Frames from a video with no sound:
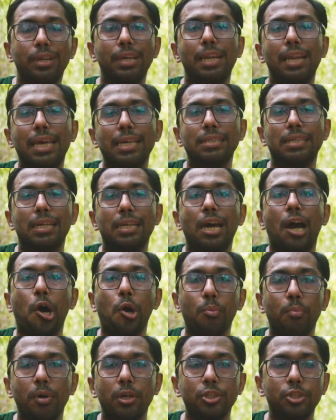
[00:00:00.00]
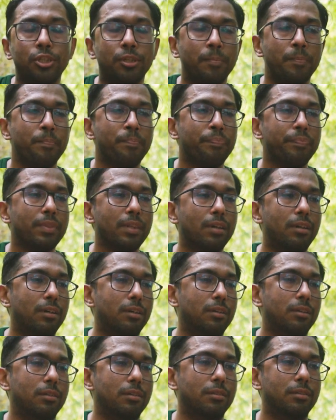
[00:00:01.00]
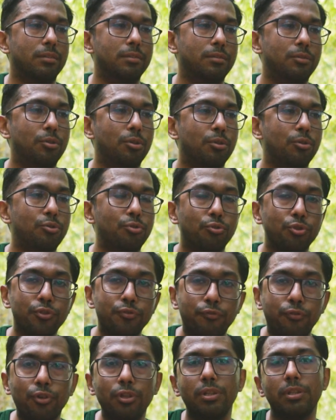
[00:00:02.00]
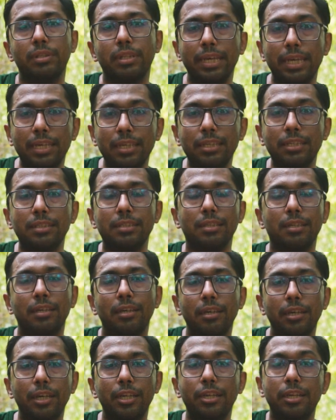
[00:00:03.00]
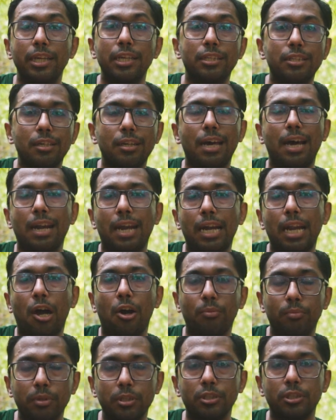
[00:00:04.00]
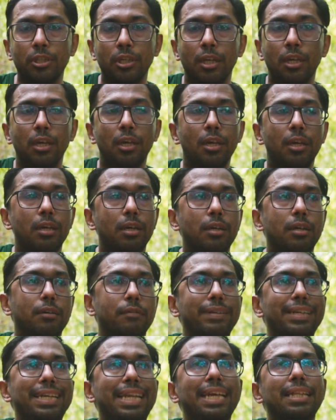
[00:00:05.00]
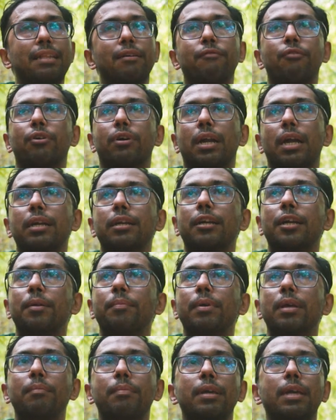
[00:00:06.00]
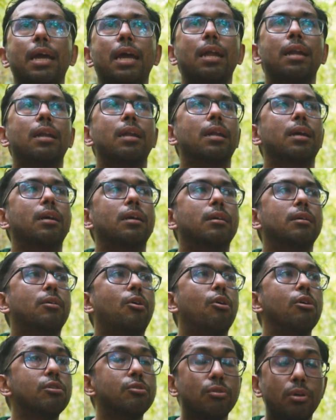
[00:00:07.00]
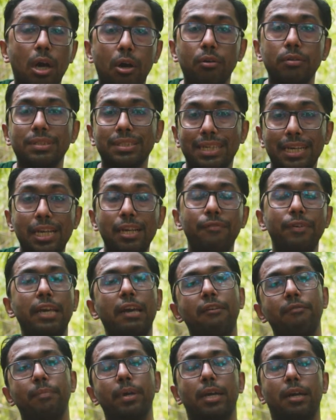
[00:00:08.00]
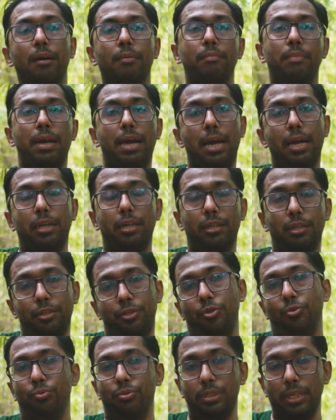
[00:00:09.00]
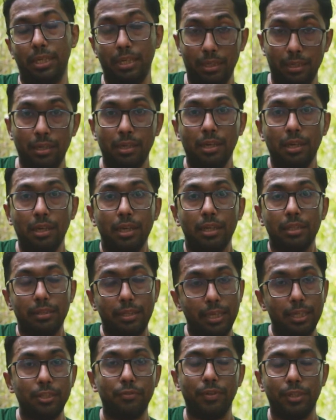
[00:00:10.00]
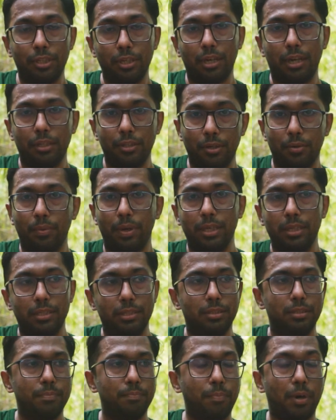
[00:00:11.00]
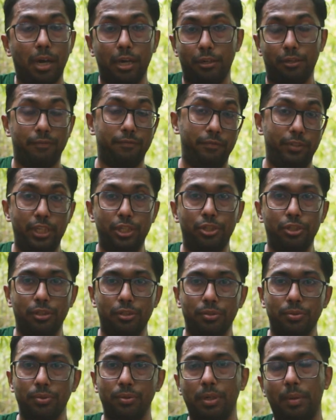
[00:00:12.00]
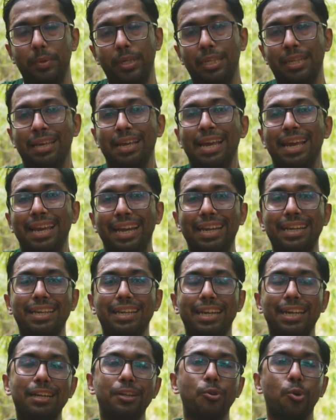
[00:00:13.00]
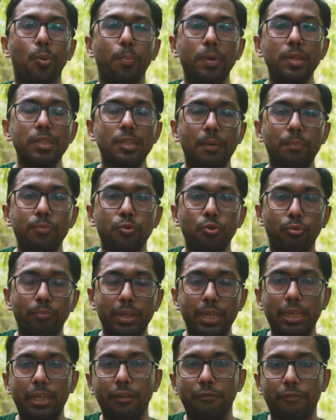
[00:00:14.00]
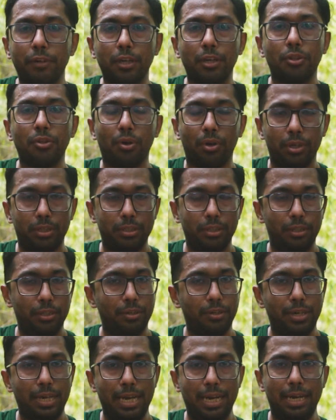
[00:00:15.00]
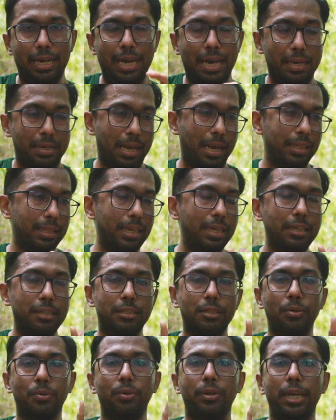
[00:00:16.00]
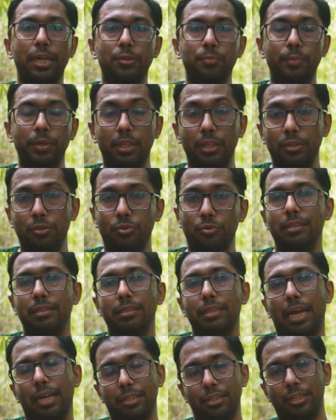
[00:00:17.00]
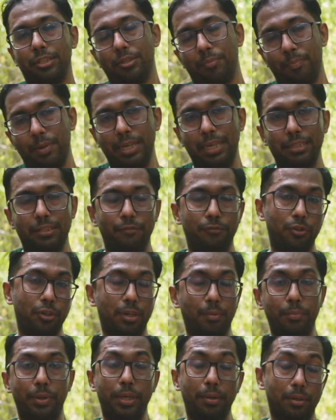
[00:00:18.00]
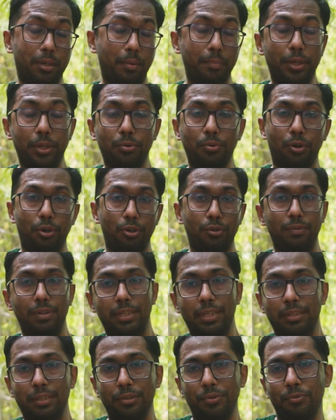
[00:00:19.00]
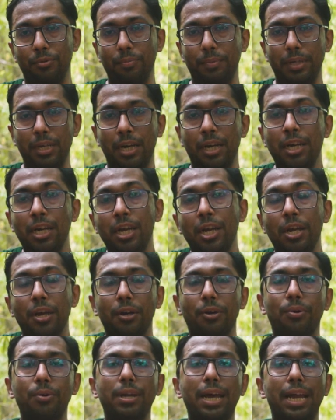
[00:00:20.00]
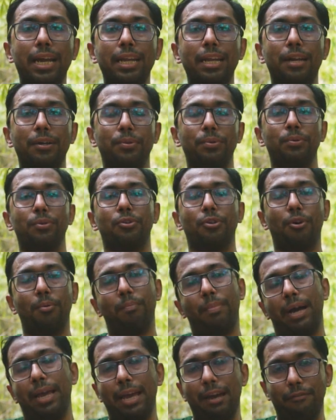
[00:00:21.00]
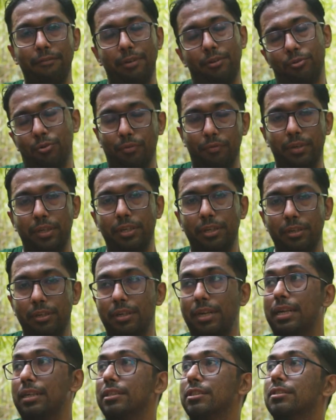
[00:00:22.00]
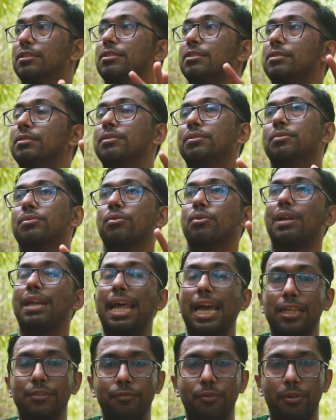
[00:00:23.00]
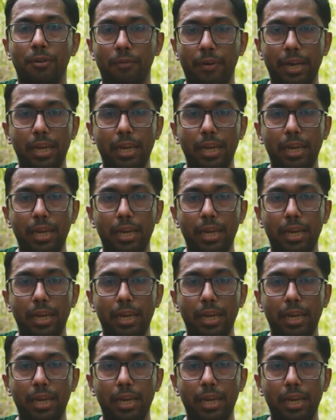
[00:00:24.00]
realize that how much useful things in nature are, and how much we take them for granted maybe, and also how skilled we have become at using things which are otherwise part of nature. So I mean, it opens up so many different thoughts in your head, and I think it's a good experience at such a place. If you're coming to Auroville, then this would be a good idea to drop by over here and just relax for a